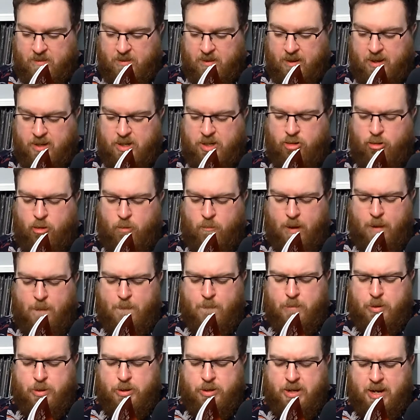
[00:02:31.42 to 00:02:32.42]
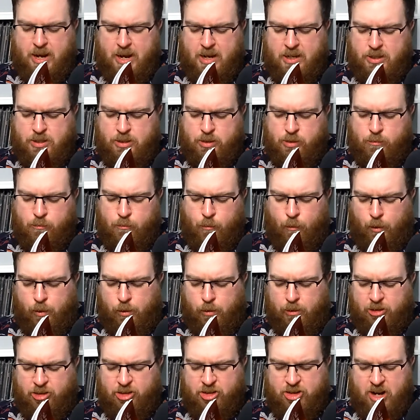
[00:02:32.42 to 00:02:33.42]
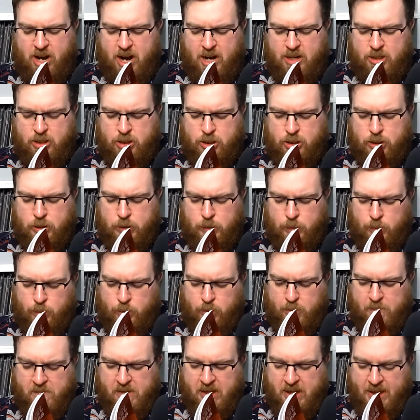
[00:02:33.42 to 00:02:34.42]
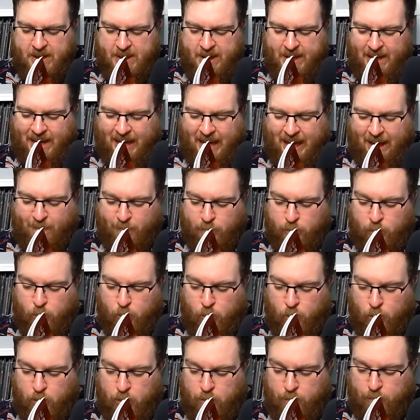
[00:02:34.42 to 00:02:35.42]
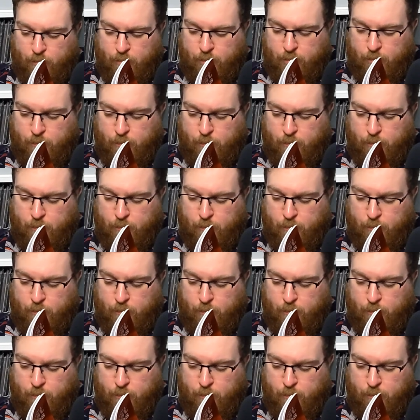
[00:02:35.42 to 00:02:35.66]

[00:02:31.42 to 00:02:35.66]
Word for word: It is remembered as the Royal Charter Storm after one of